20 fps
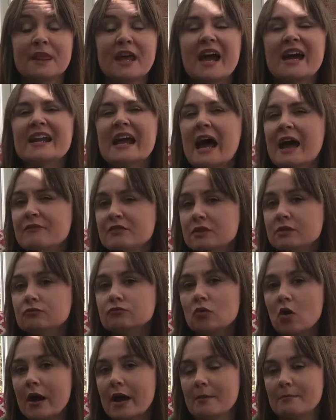And having the
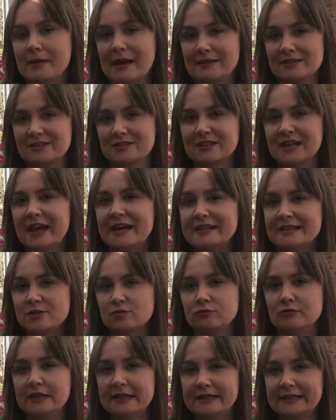right amount of cake
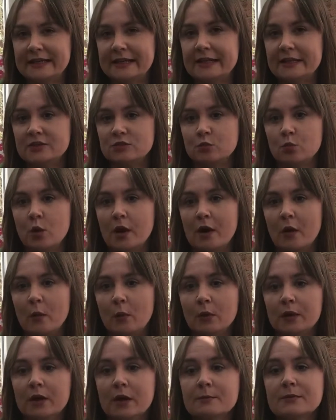is really key as well,
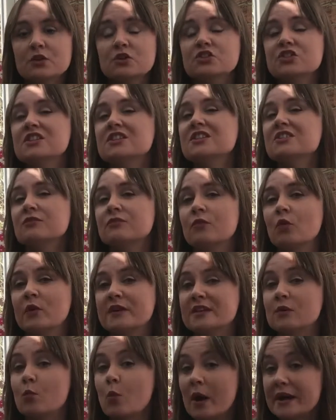because this is
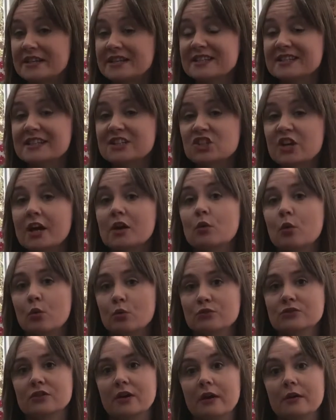avoiding wastage and
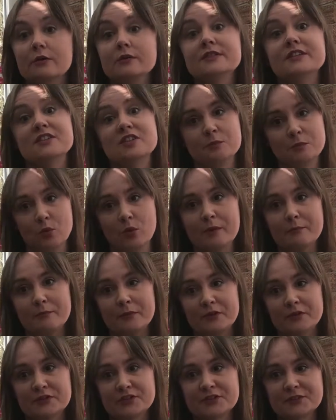also
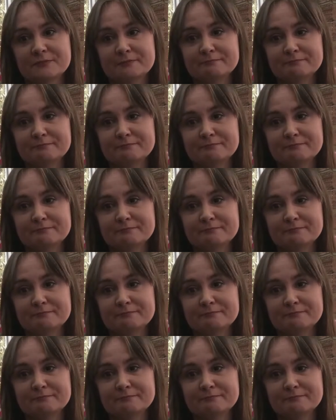disappointment.